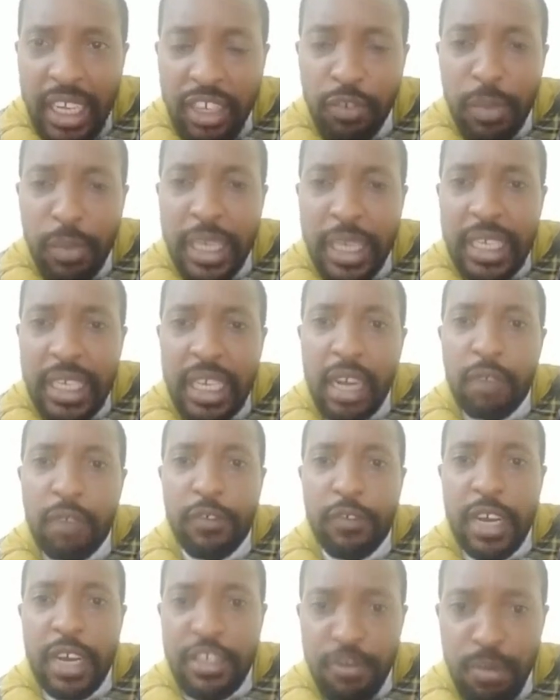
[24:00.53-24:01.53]

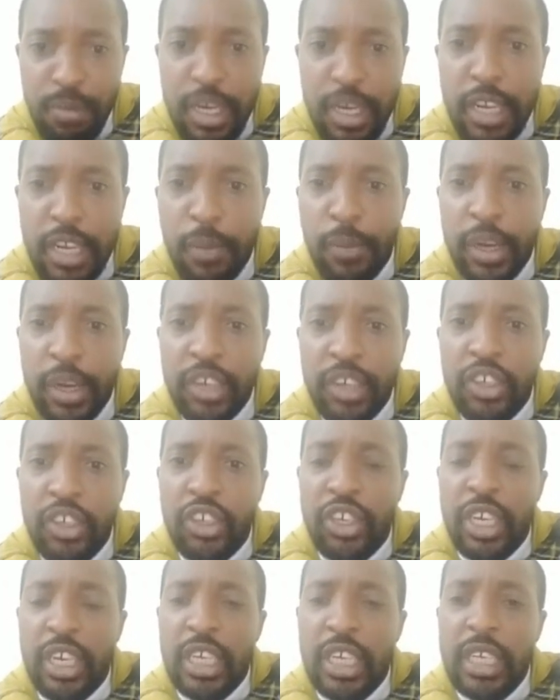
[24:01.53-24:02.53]
myself, as media
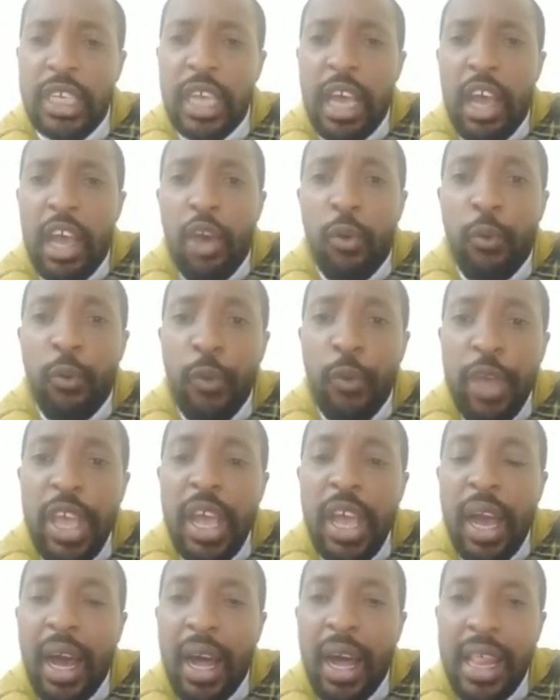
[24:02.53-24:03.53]
practitioners, we
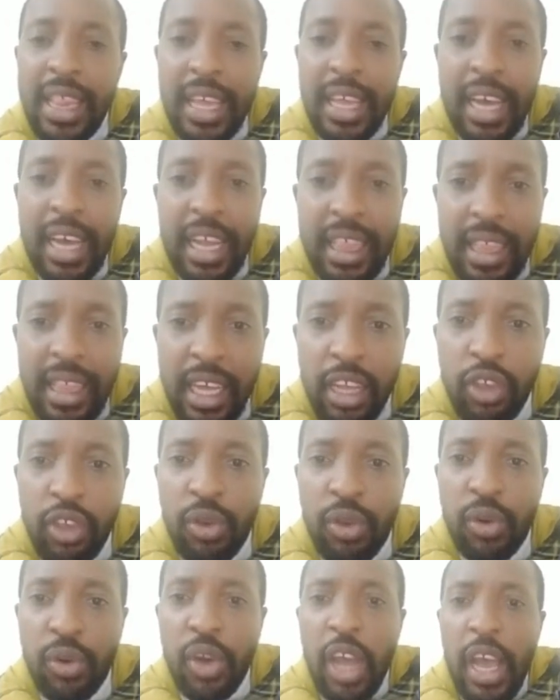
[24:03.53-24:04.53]
are there. Thank
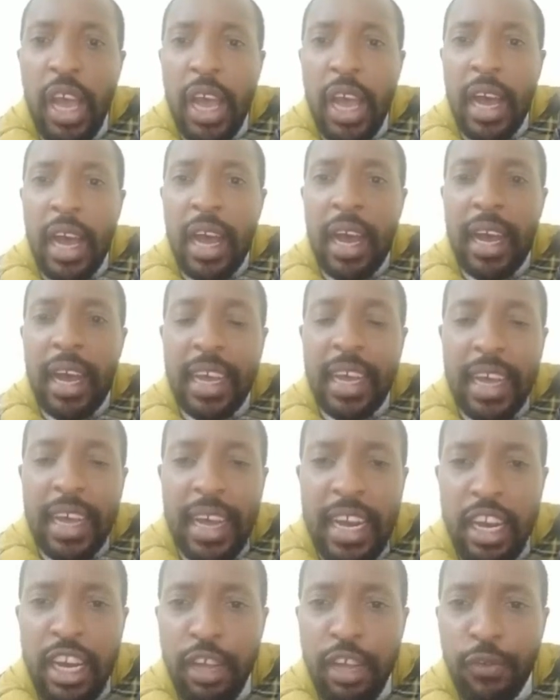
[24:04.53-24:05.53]
you,
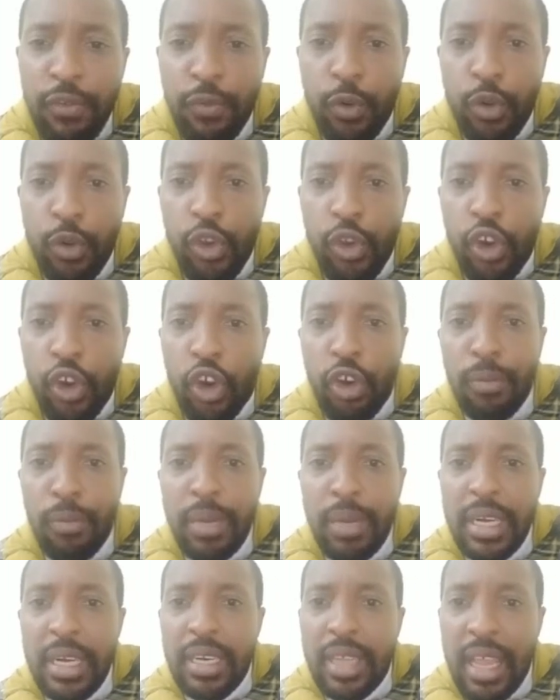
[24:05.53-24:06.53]
Candy, for your
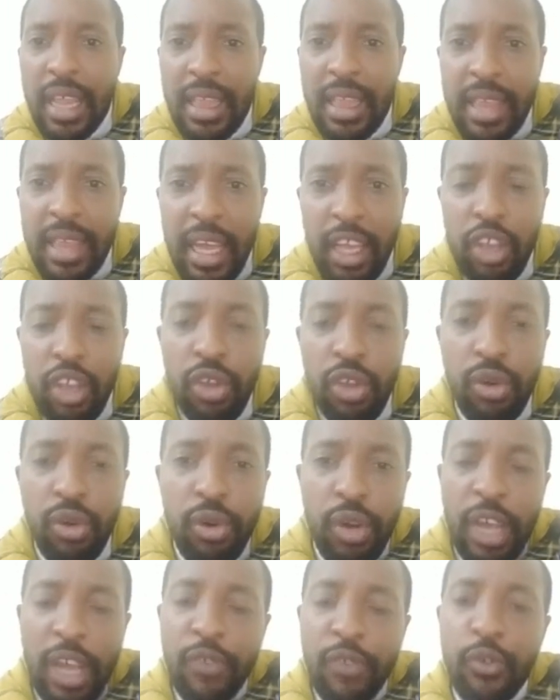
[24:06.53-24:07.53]
comment. Thank
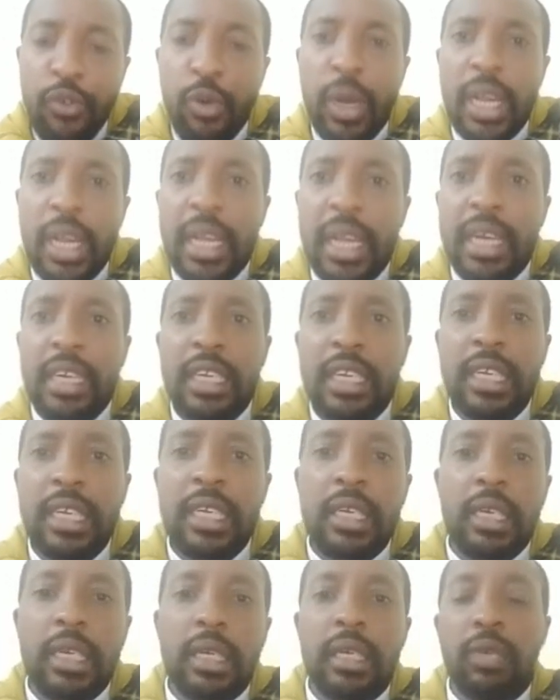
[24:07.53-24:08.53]
you, everyone that
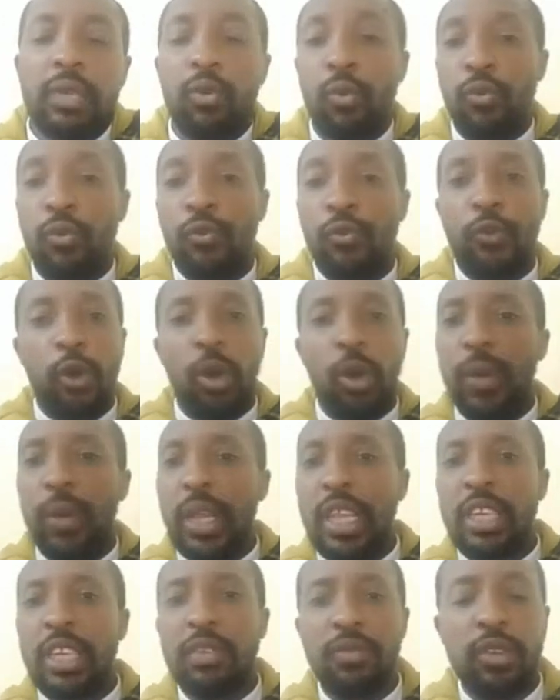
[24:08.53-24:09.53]
is following
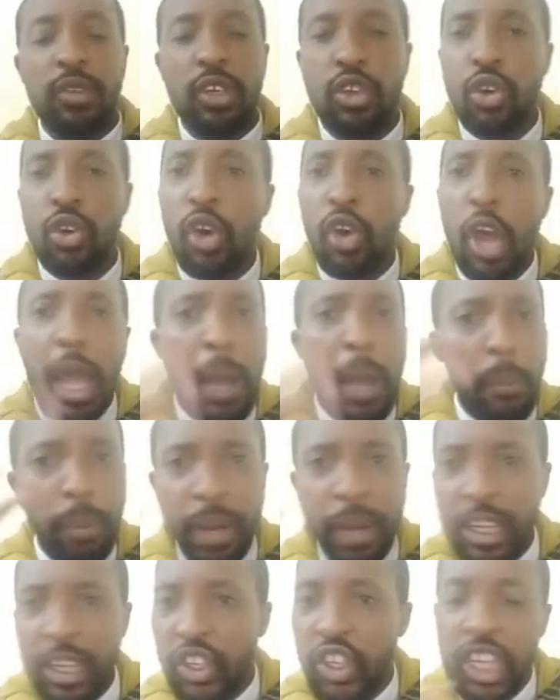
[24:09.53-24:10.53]
this video.
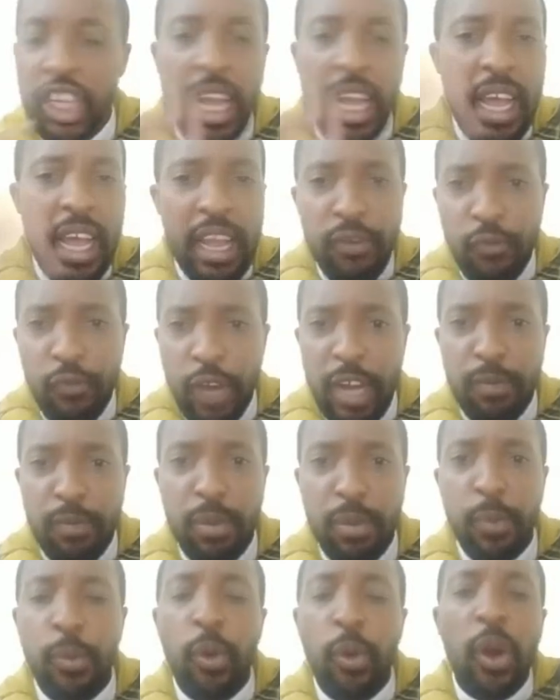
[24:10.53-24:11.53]
Please share, invite
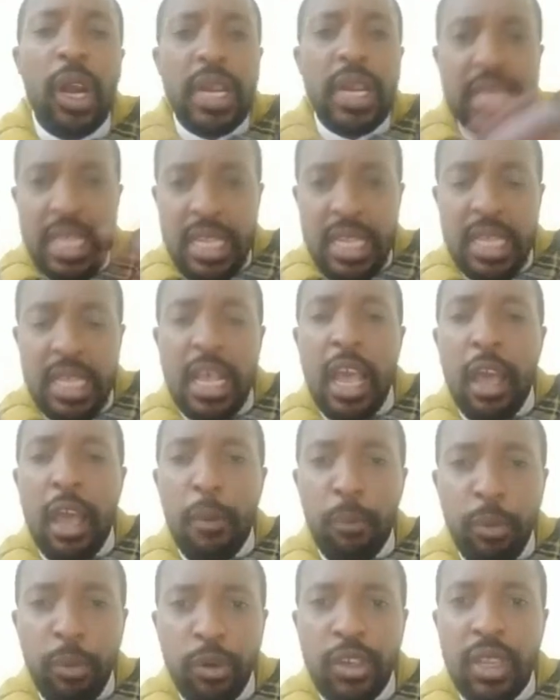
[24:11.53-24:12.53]
people. Let's
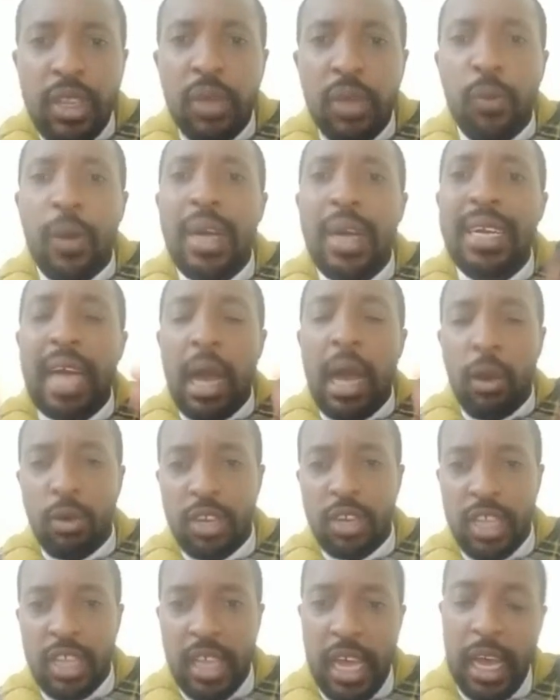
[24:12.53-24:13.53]
put the word out
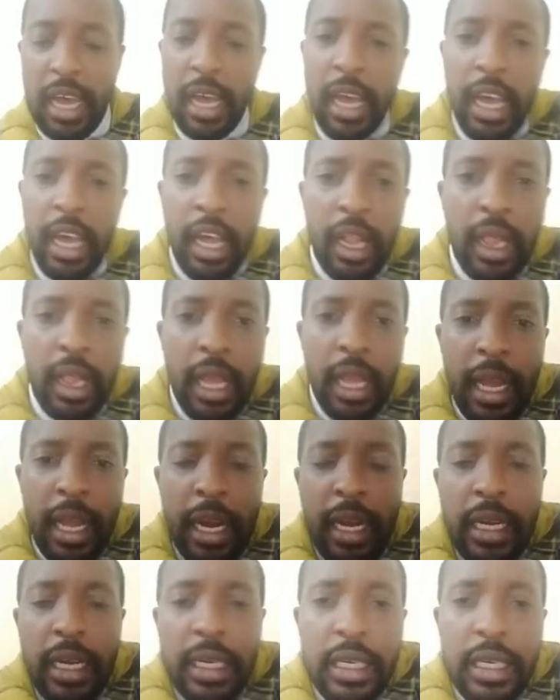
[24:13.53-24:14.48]
there. And